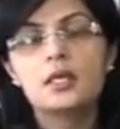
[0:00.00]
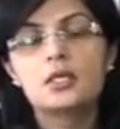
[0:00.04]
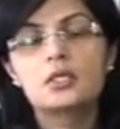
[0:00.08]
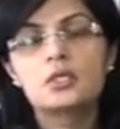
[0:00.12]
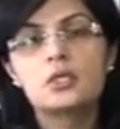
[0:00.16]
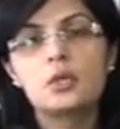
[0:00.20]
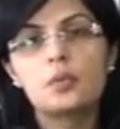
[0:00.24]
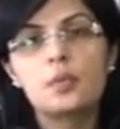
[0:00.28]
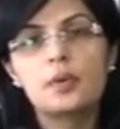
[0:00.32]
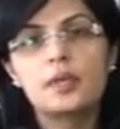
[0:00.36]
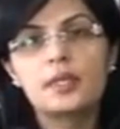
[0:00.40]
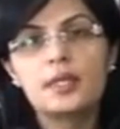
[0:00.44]

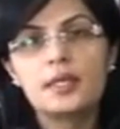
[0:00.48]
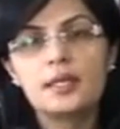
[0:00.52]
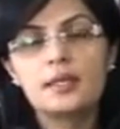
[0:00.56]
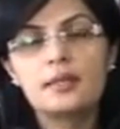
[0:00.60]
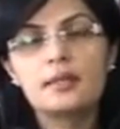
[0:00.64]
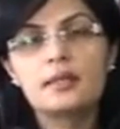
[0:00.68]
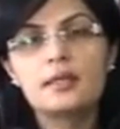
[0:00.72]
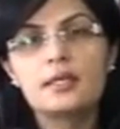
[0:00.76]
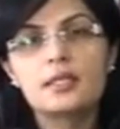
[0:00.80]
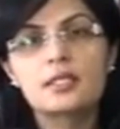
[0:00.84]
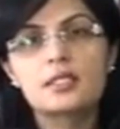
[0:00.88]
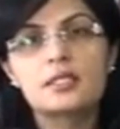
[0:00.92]
So
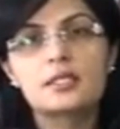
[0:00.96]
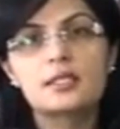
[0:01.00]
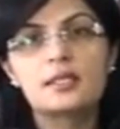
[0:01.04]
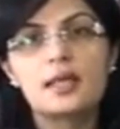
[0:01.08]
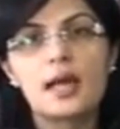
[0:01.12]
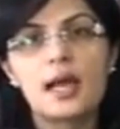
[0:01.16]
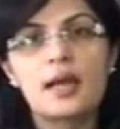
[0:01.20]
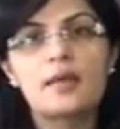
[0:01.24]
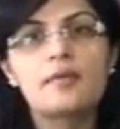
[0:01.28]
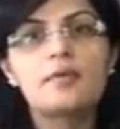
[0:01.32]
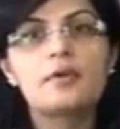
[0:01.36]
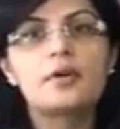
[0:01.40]
within this
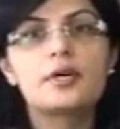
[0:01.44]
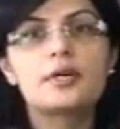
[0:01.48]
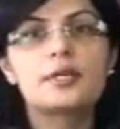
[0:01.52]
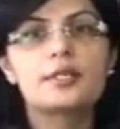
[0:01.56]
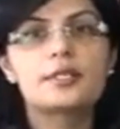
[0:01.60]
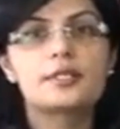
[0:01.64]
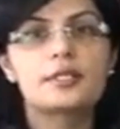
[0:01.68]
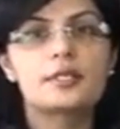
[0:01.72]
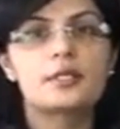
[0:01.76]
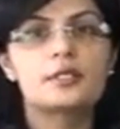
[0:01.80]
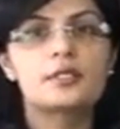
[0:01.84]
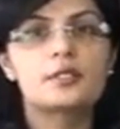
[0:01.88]

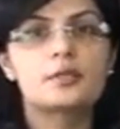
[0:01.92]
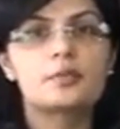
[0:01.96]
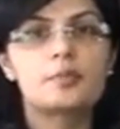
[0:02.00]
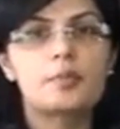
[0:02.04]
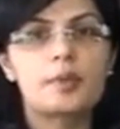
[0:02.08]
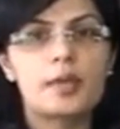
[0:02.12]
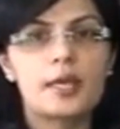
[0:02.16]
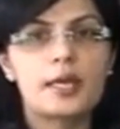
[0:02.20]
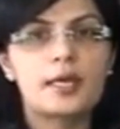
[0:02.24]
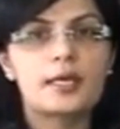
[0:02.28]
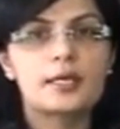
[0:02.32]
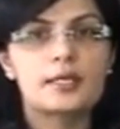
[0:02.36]
diverse
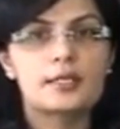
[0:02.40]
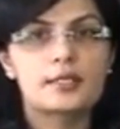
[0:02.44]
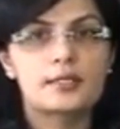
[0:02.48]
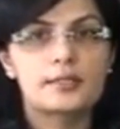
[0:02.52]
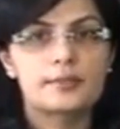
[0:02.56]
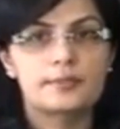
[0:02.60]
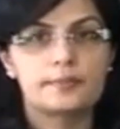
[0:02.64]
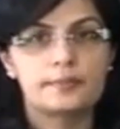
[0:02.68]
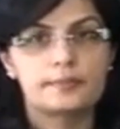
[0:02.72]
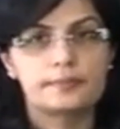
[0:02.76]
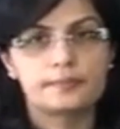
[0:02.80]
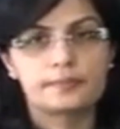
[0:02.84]

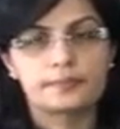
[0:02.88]
space